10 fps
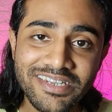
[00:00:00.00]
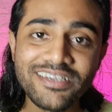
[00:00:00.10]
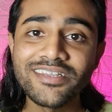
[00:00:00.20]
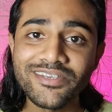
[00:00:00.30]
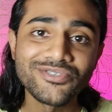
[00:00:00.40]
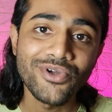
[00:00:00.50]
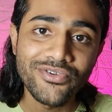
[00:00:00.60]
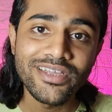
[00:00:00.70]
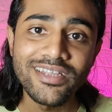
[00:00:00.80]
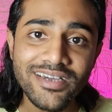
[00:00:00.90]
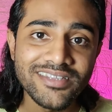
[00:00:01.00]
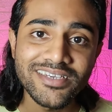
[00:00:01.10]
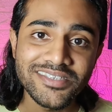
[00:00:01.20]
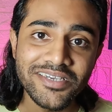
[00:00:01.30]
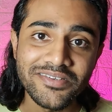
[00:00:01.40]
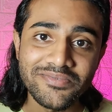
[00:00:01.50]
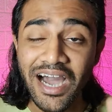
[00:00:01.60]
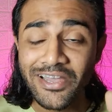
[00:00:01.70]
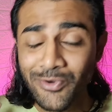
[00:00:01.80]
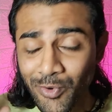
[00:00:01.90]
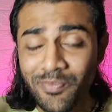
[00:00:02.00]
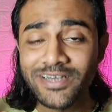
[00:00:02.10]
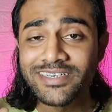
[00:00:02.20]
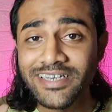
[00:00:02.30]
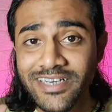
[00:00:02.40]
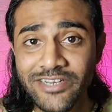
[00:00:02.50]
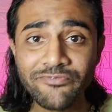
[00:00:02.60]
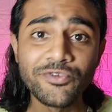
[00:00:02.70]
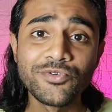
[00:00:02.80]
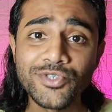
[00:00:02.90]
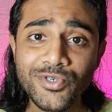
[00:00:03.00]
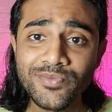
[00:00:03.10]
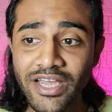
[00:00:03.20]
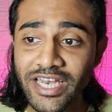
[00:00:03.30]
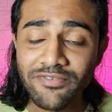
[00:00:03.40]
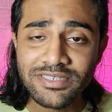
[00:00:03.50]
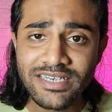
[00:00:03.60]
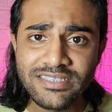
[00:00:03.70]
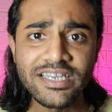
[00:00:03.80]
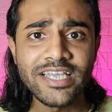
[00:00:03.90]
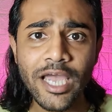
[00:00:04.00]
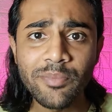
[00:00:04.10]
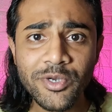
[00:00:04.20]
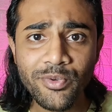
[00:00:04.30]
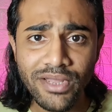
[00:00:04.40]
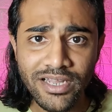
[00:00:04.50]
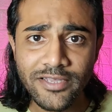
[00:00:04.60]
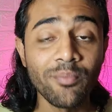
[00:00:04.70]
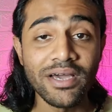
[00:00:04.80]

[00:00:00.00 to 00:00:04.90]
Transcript: Teen is not really Agatha's son. I hope I didn't confuse you. Anyways, let's recap it quickly.